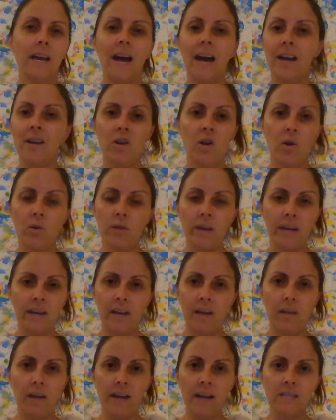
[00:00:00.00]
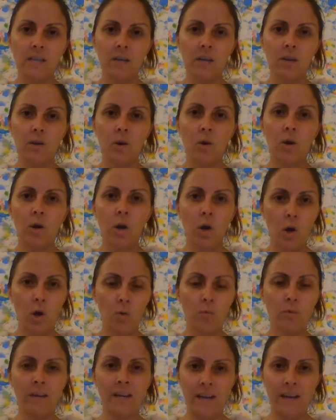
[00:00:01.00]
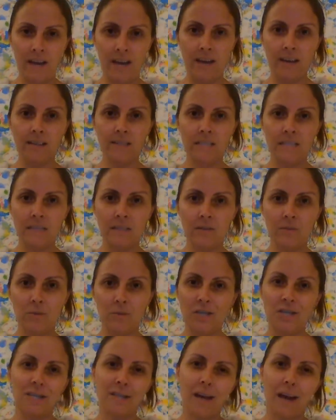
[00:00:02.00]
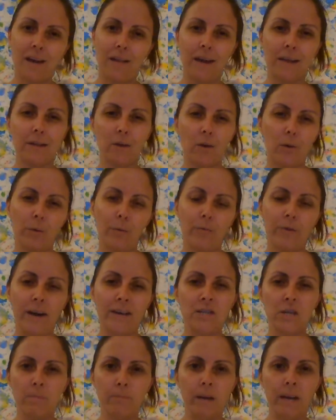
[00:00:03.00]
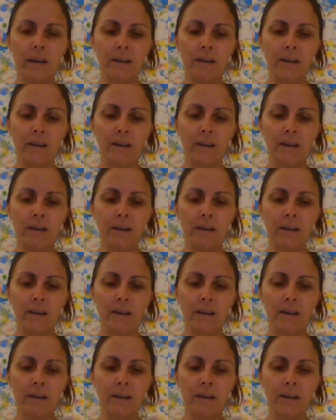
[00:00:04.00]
I know that he likes cone cakes, which is kind of like the old-fashioned